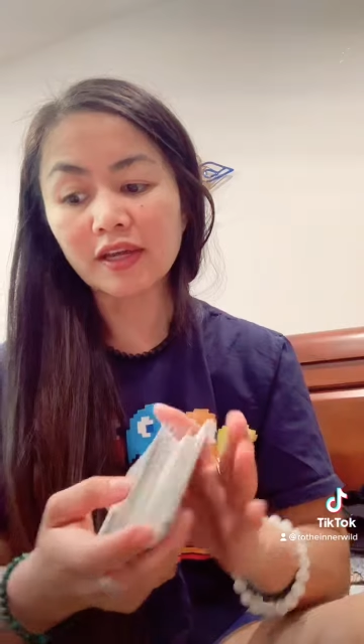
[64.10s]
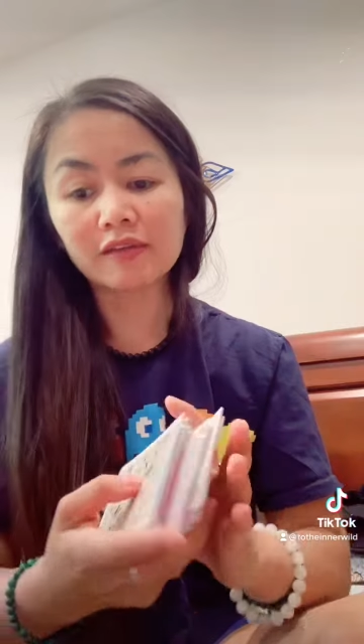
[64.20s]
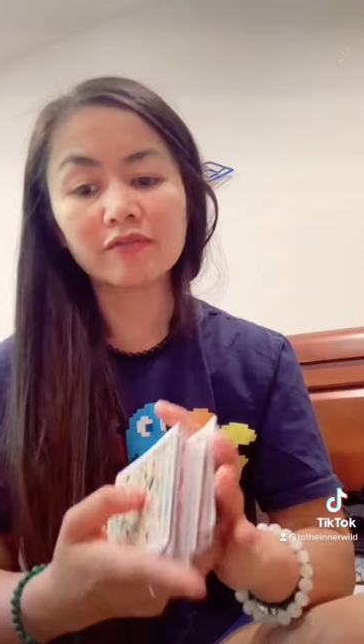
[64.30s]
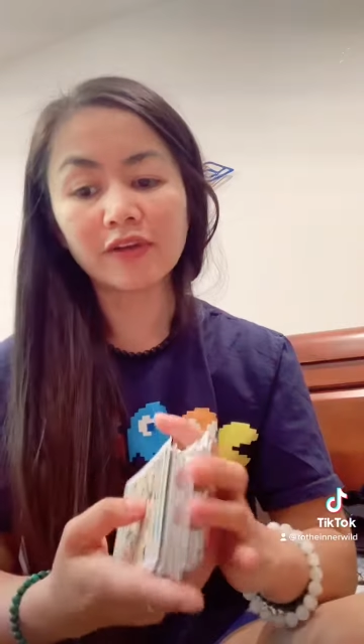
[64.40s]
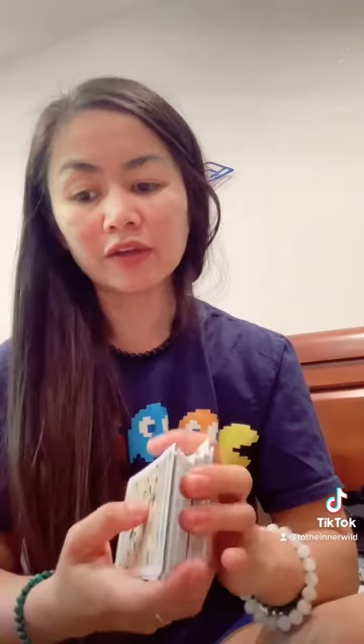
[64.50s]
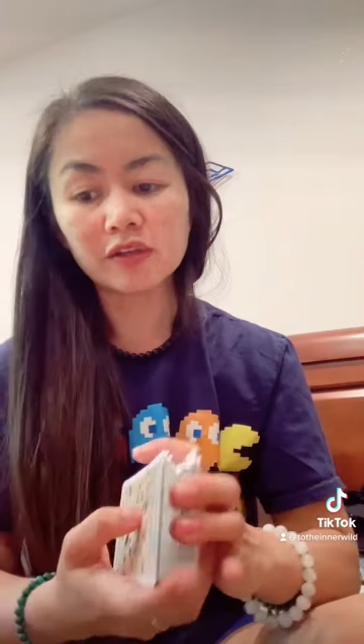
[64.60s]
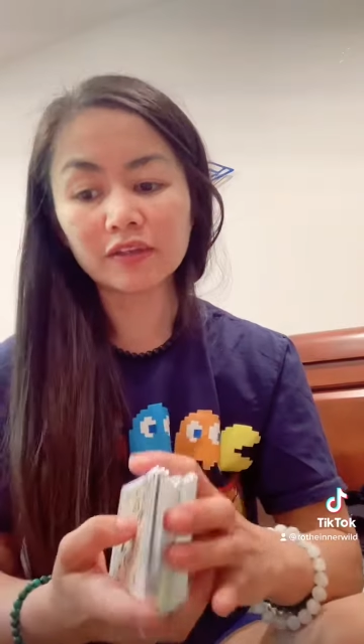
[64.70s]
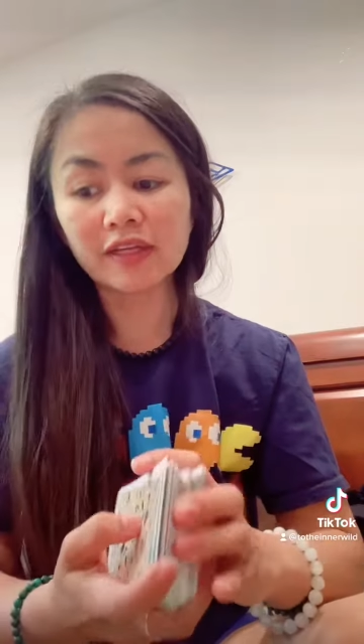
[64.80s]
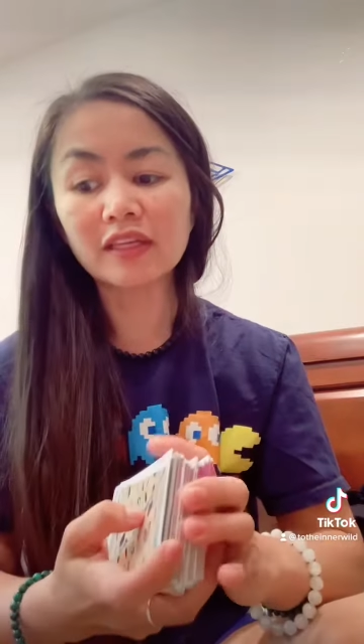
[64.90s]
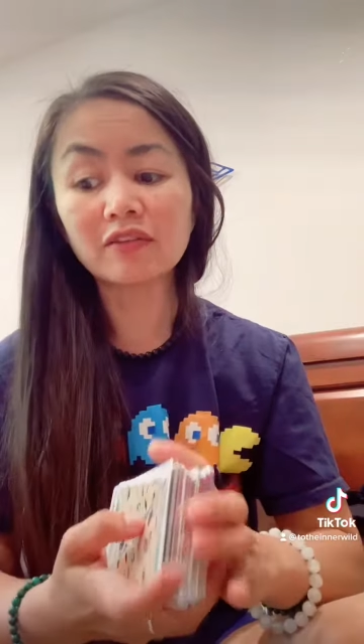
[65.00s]
and val
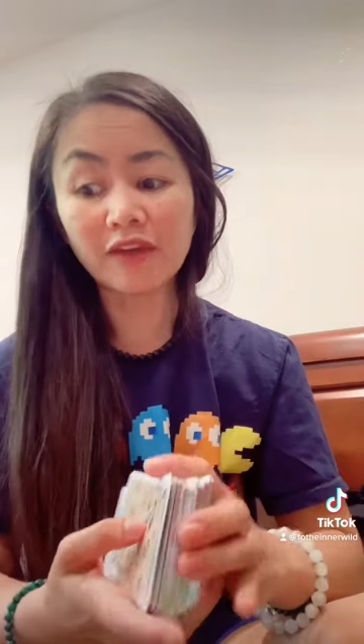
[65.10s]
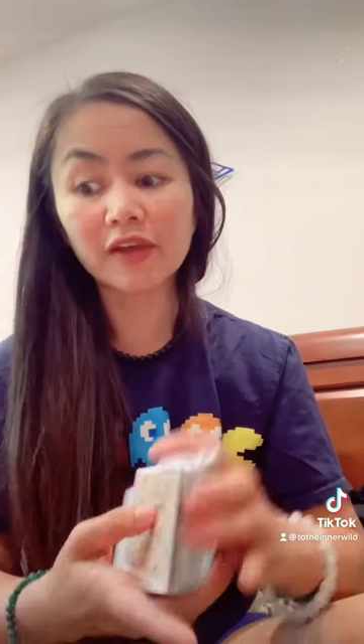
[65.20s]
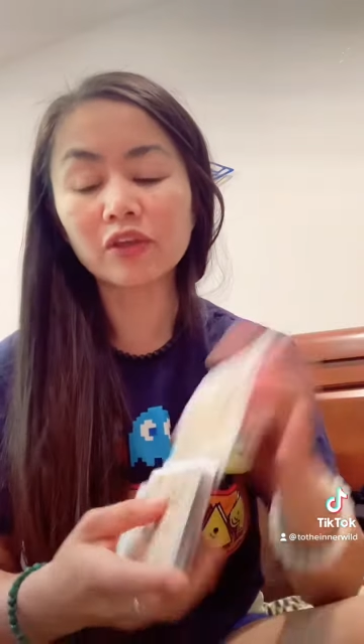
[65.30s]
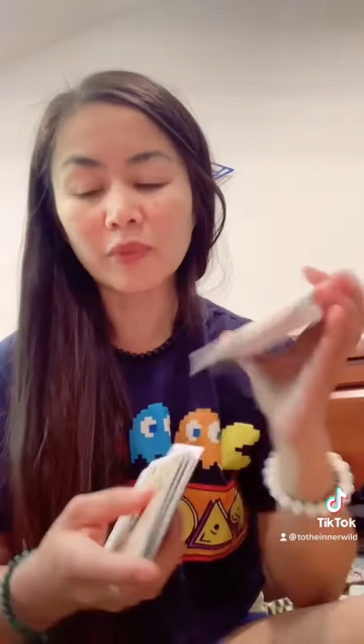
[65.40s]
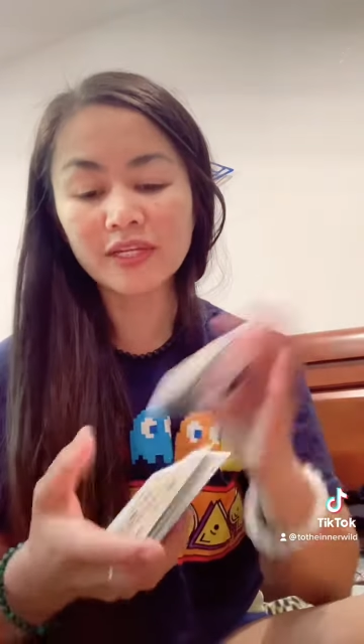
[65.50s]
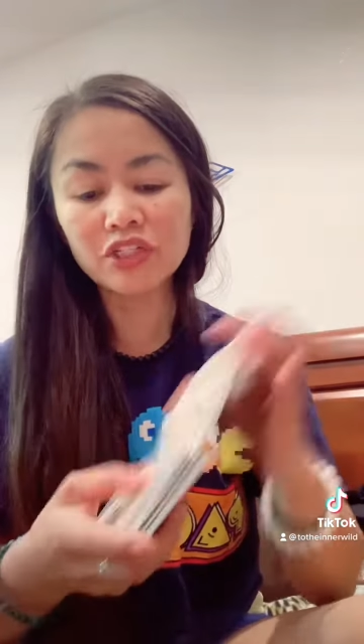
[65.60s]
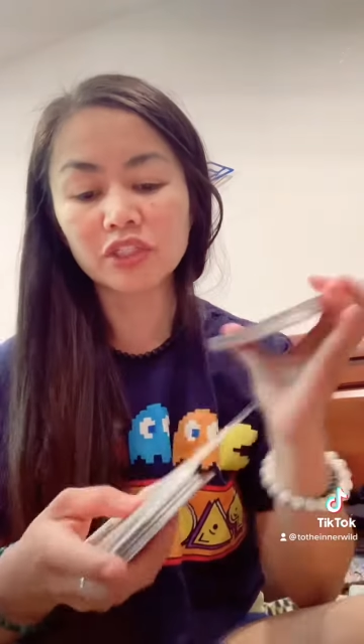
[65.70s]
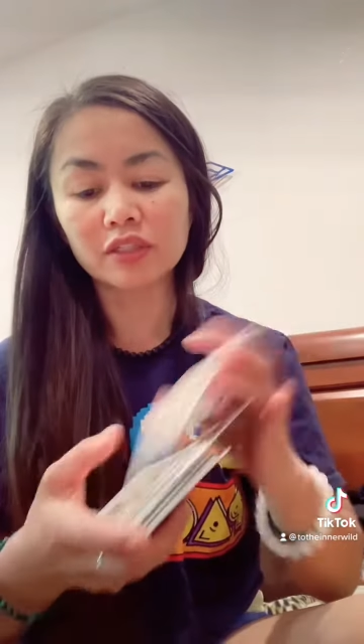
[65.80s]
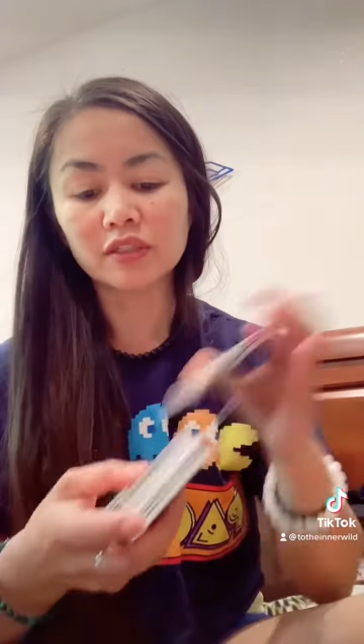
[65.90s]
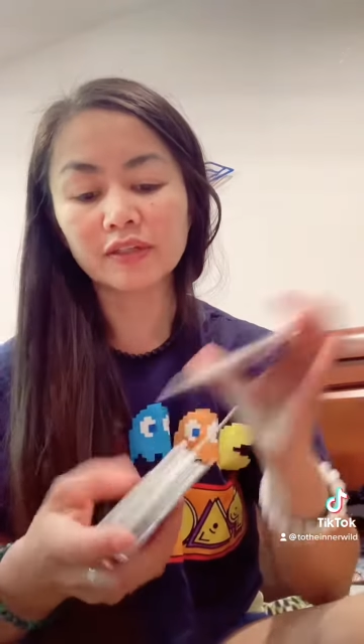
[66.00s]
like
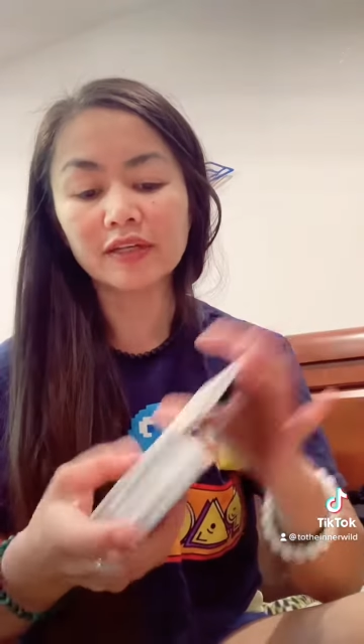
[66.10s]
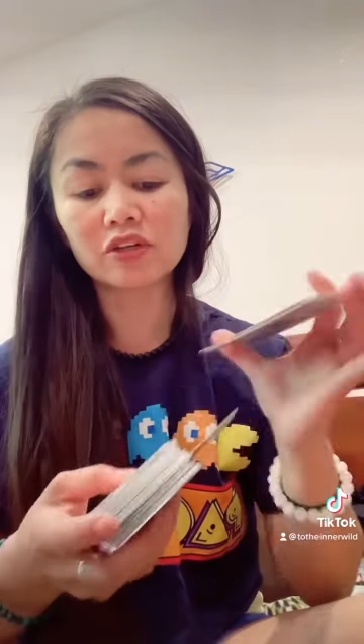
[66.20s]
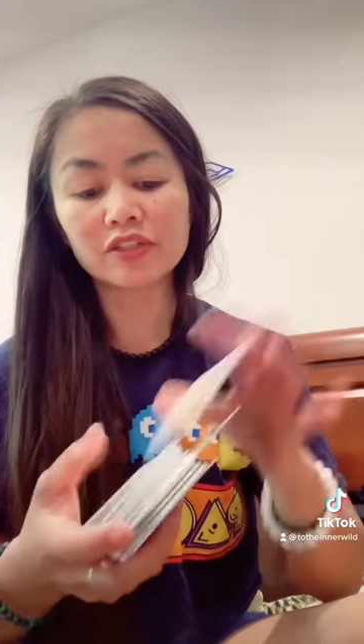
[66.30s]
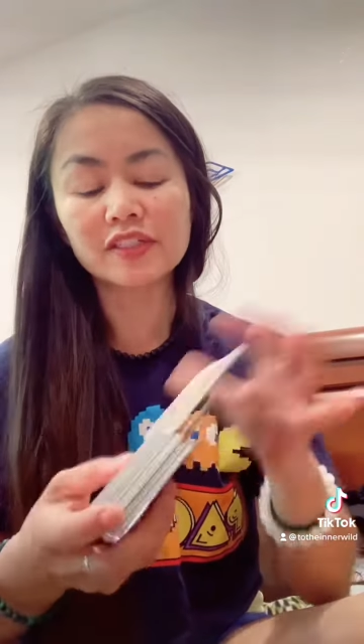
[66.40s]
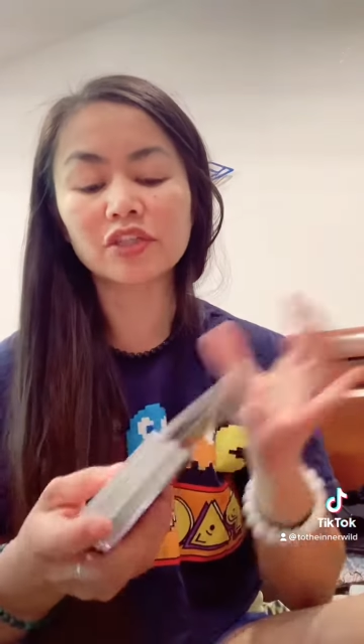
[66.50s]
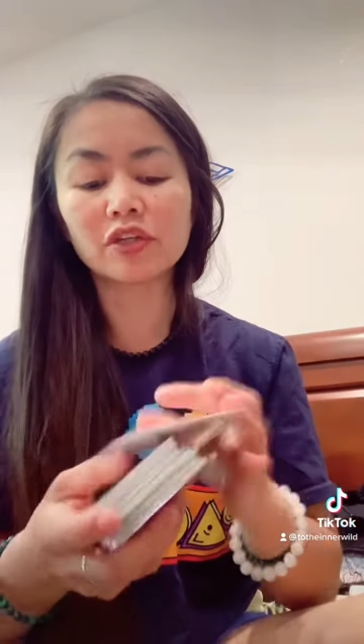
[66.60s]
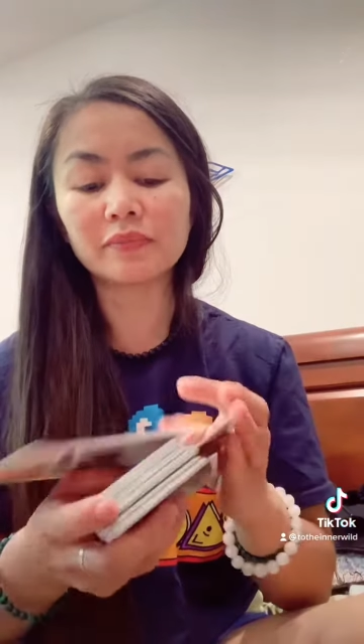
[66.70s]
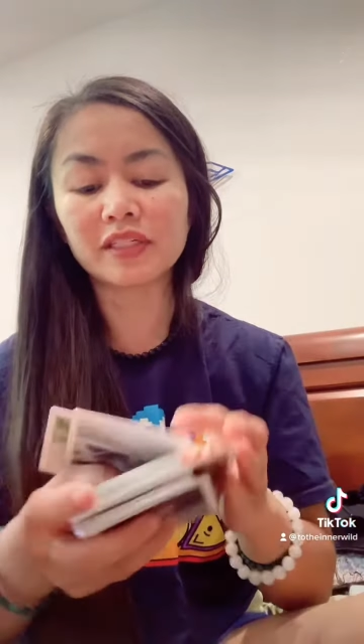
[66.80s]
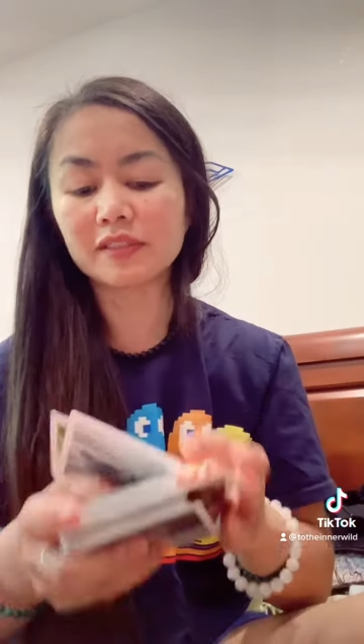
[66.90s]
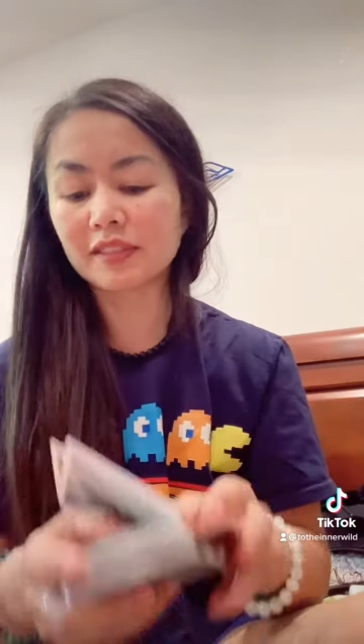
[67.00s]
evaluation, like your
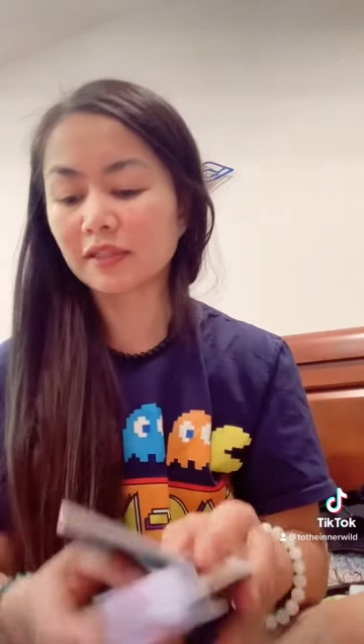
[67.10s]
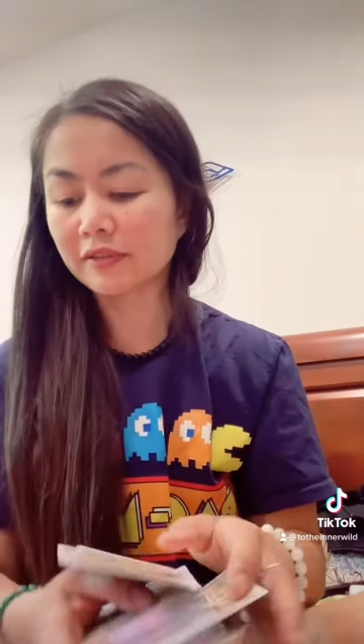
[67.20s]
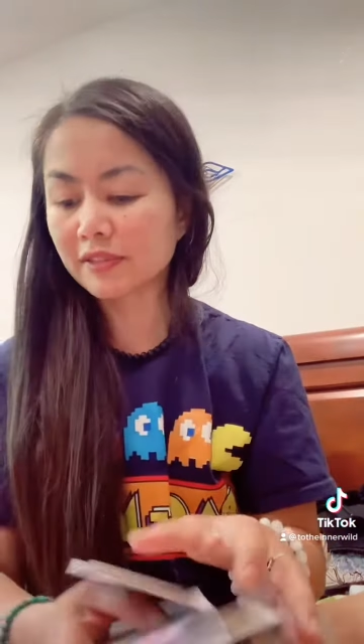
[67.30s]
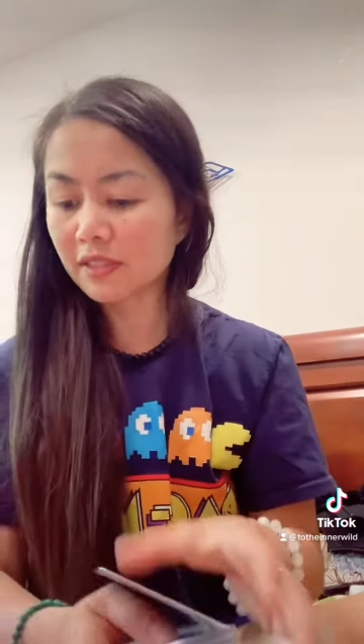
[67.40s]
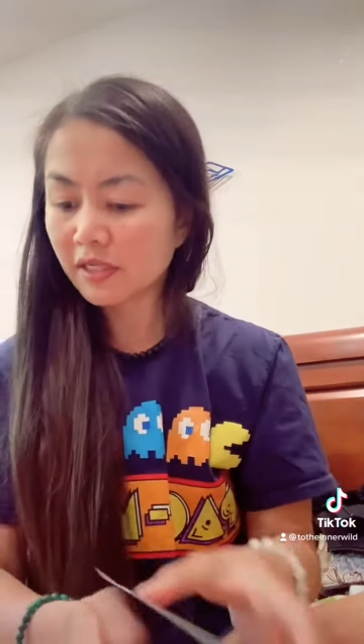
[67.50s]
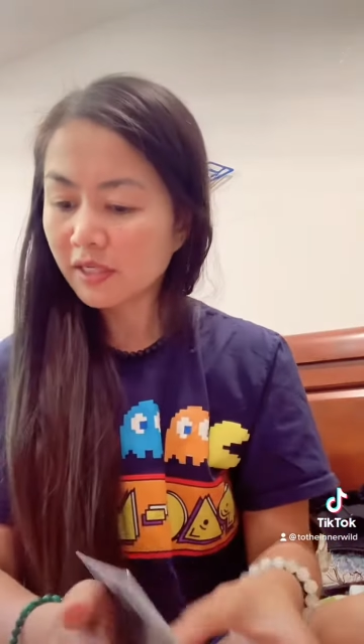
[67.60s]
discernment skills.